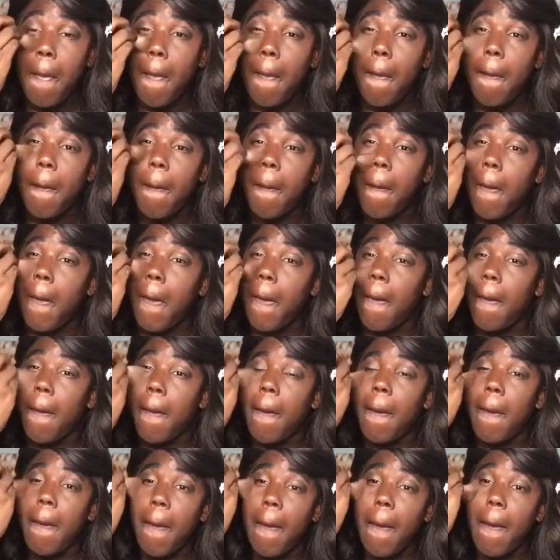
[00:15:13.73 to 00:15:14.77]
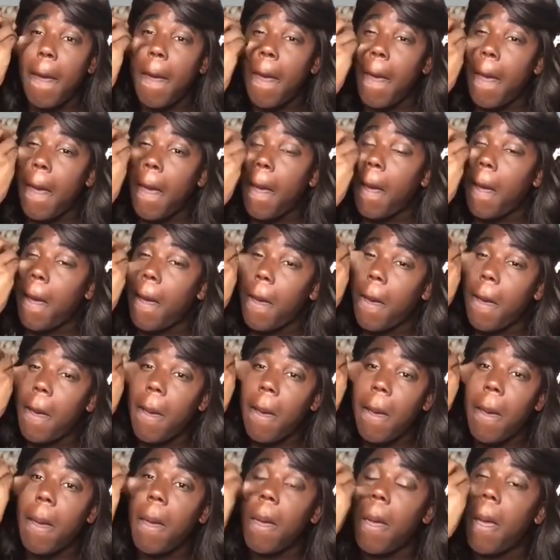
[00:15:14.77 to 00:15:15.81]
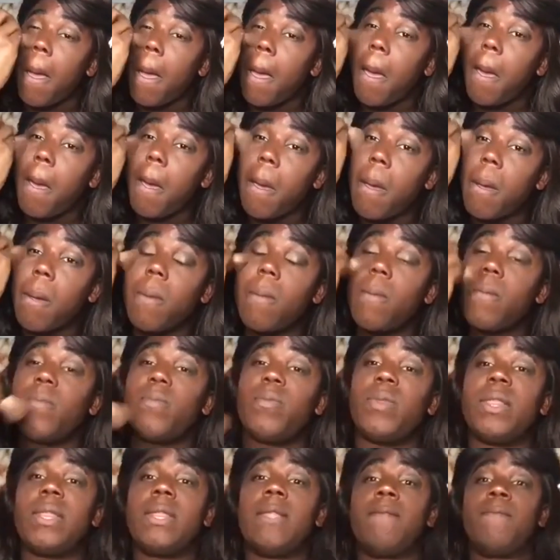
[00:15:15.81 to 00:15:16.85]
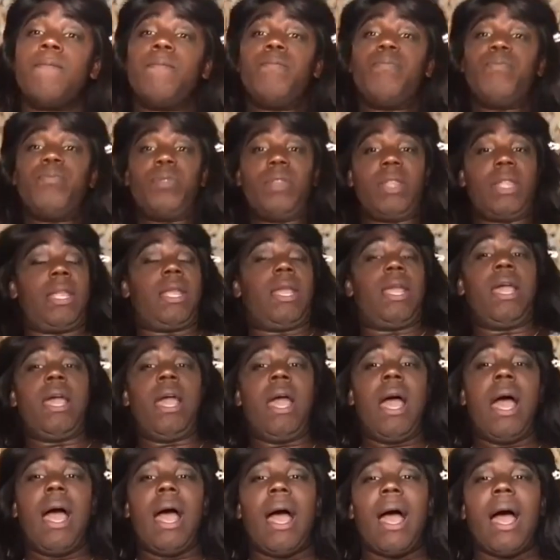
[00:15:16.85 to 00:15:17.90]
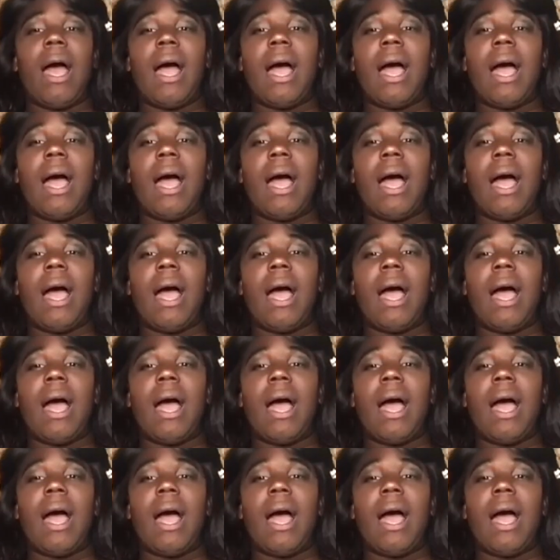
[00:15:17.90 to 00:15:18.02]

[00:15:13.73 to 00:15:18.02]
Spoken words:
Males are born with more estrogen than testosterone.